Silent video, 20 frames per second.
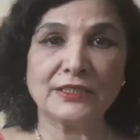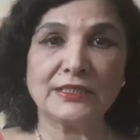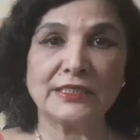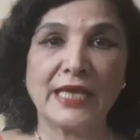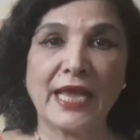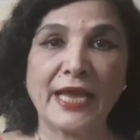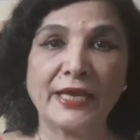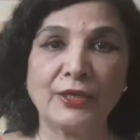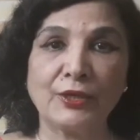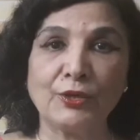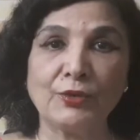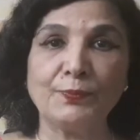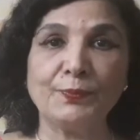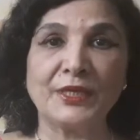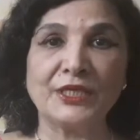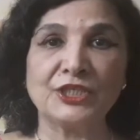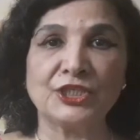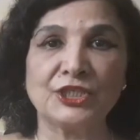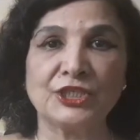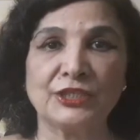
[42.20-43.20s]

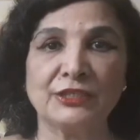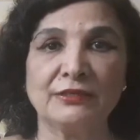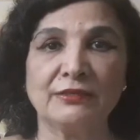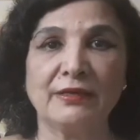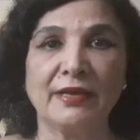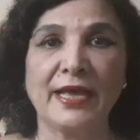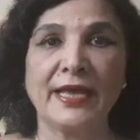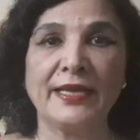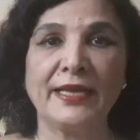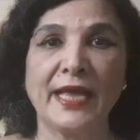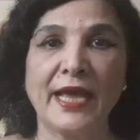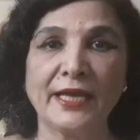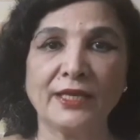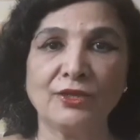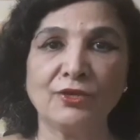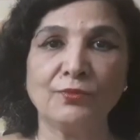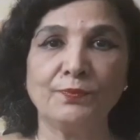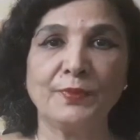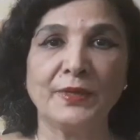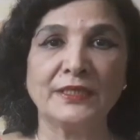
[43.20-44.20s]
Acupressure and
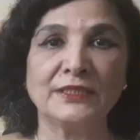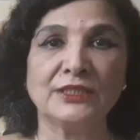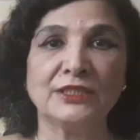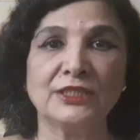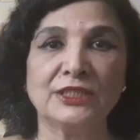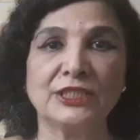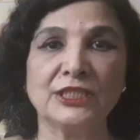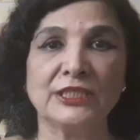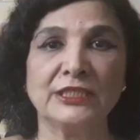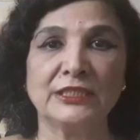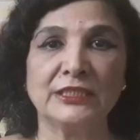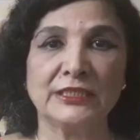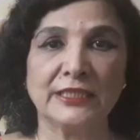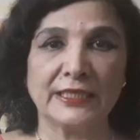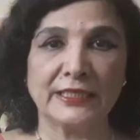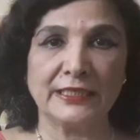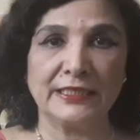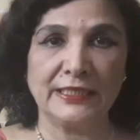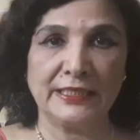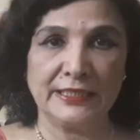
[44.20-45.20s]
acupuncture
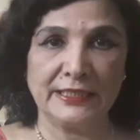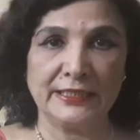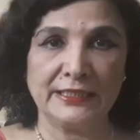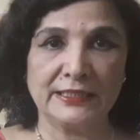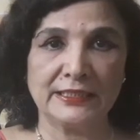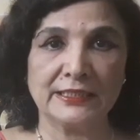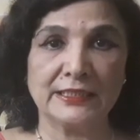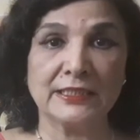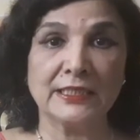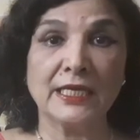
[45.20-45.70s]
techniques